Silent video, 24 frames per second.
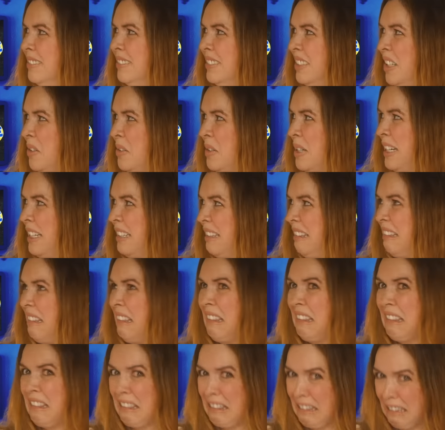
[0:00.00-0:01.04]
okay, I
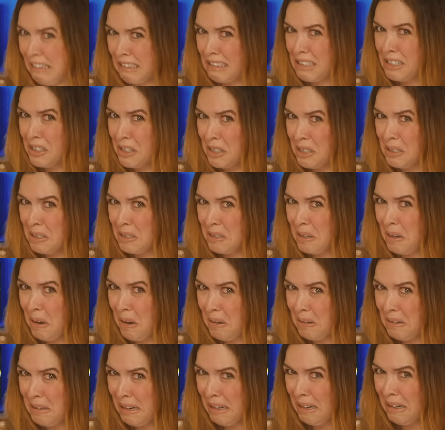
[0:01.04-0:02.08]
think she's
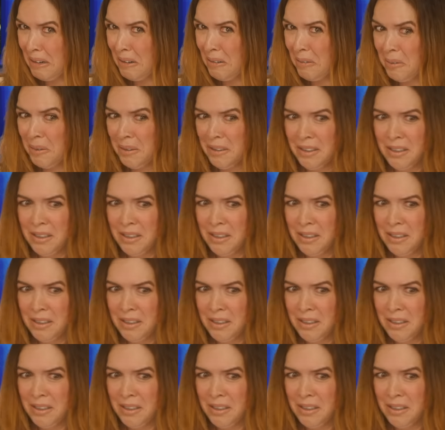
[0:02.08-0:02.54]
gone now.